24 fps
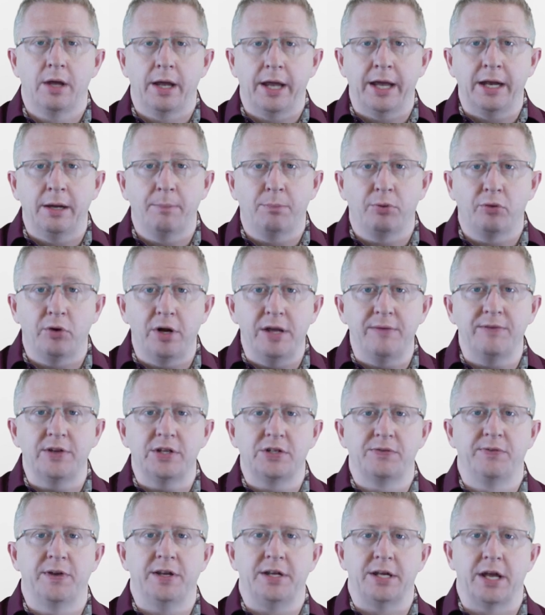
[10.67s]
In a
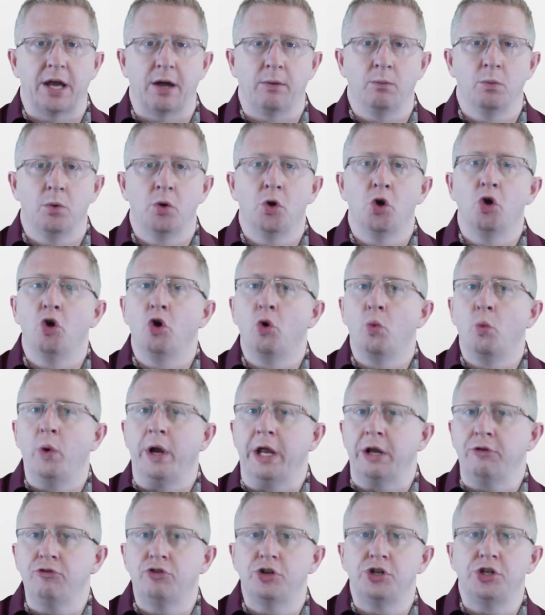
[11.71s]
previous video,
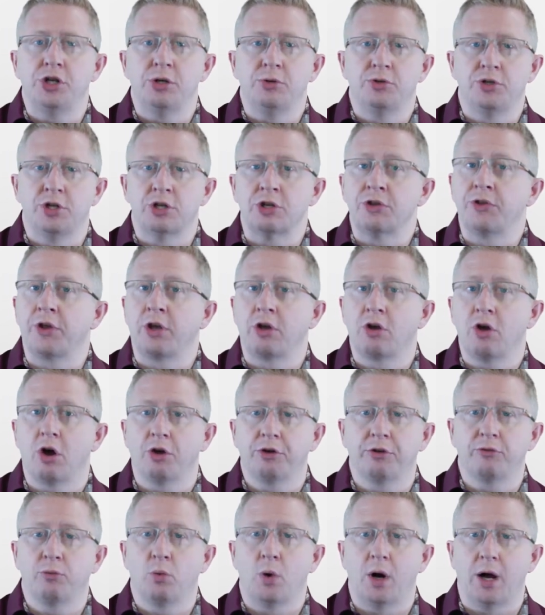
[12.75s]
we introduced you to the God
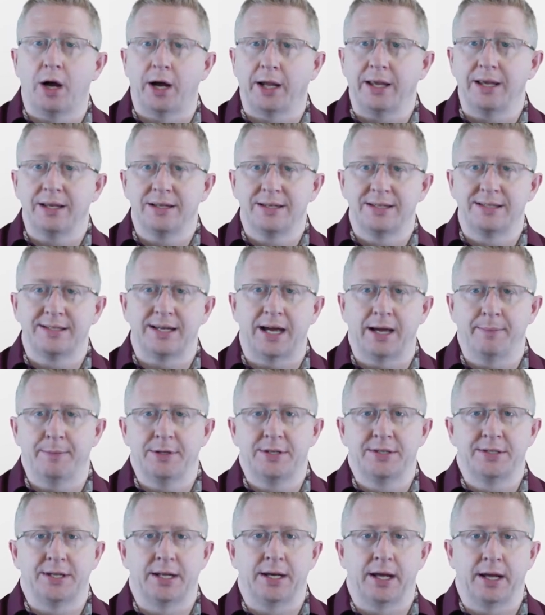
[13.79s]
of Why, Simon
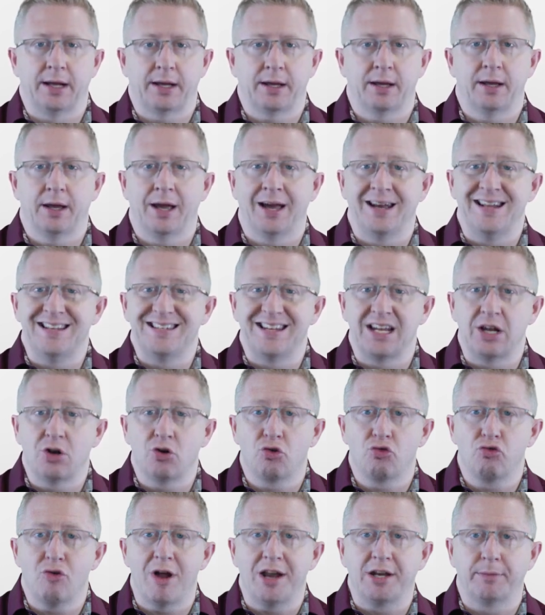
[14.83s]
Sinek, and his
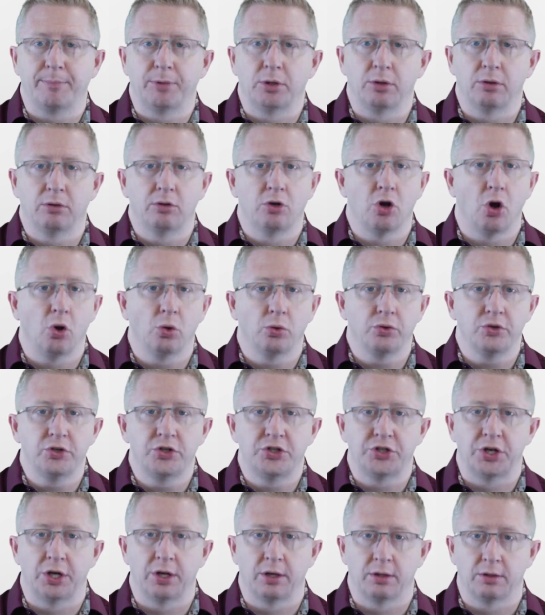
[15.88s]
incredible Golden
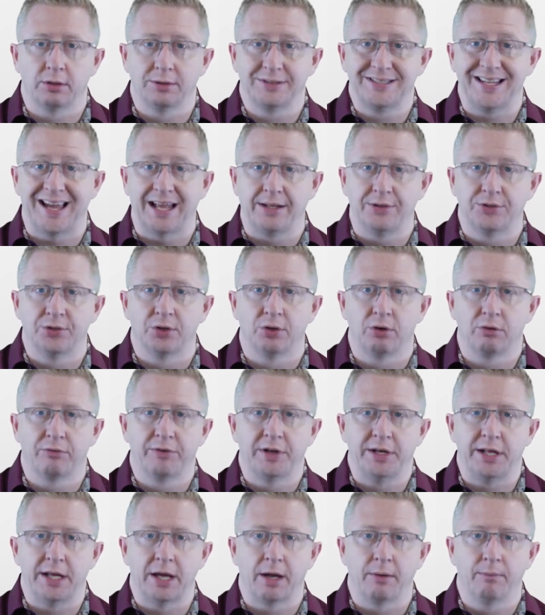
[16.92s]
Circle TED Talk
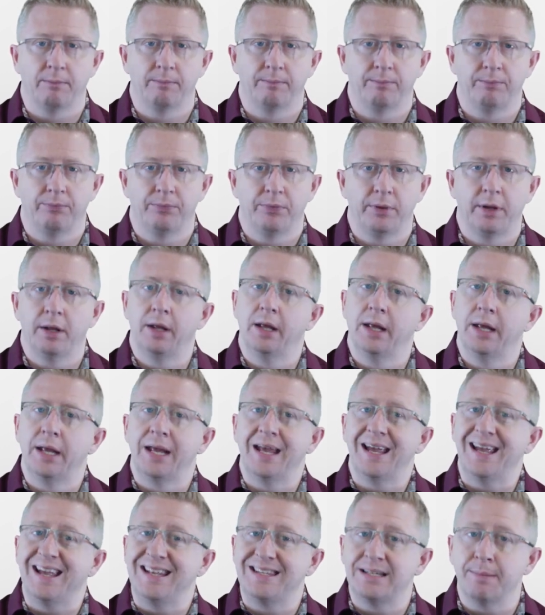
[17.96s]
video.
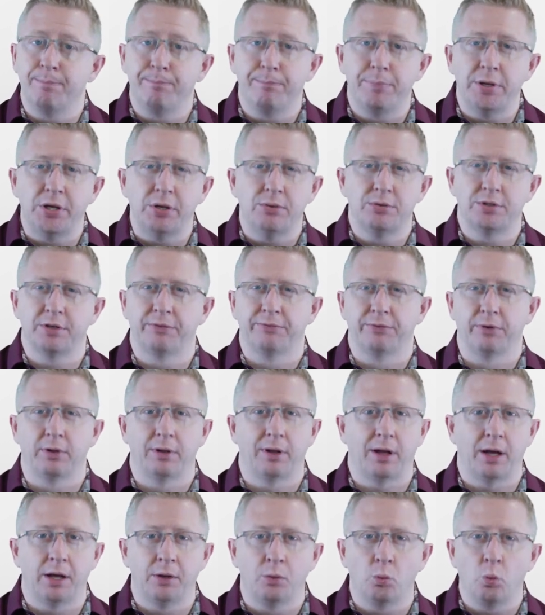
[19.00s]
It's a beautiful
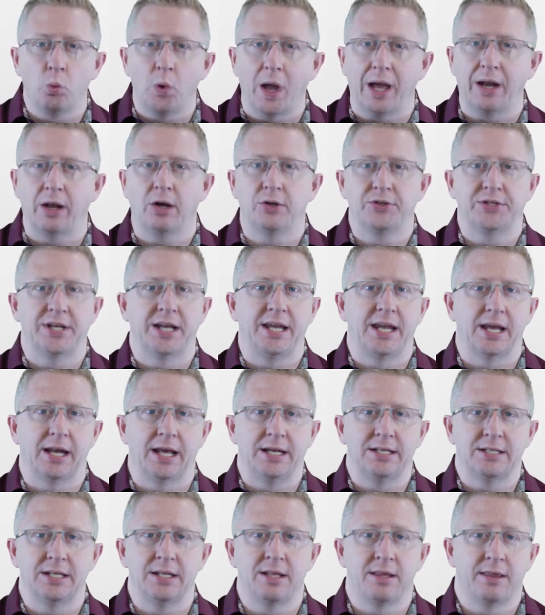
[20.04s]
and
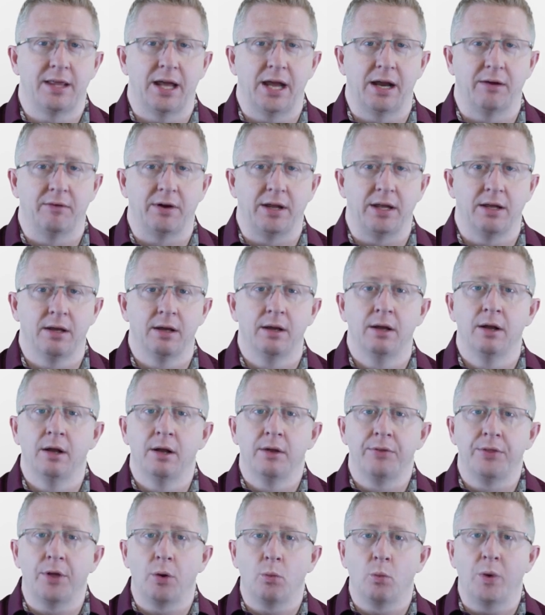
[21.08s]
well-articulated theory
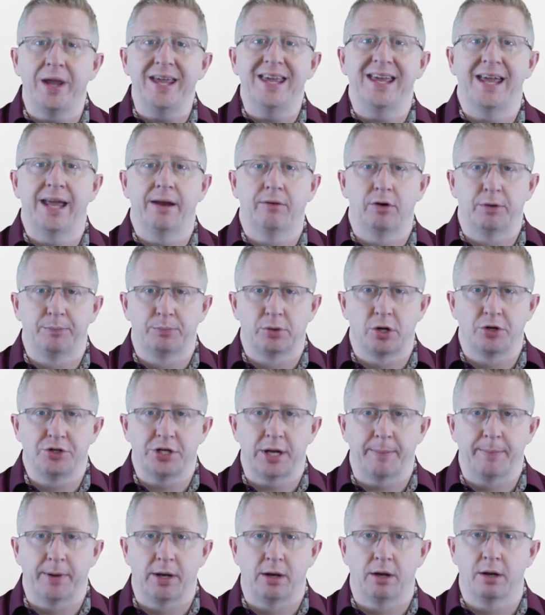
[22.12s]
that we here at
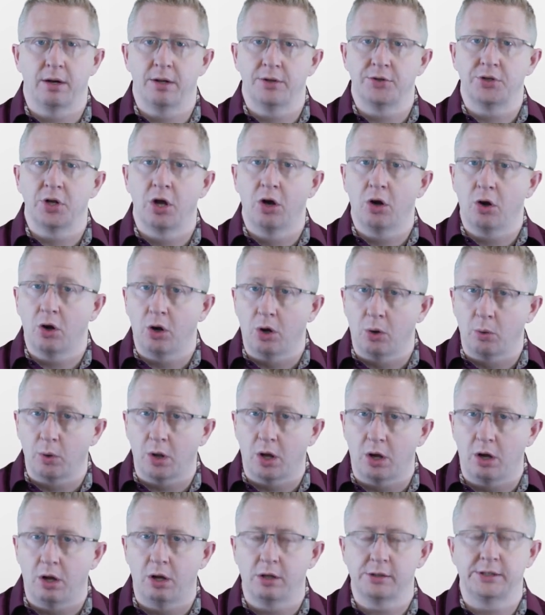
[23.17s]
Project Partners
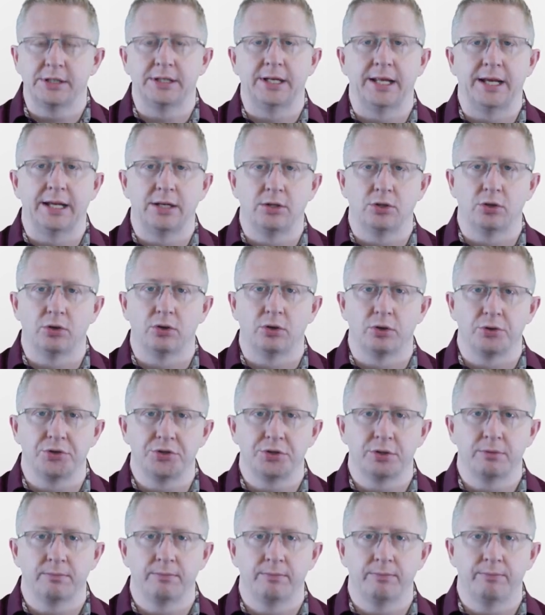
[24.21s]
wholeheartedly endorse.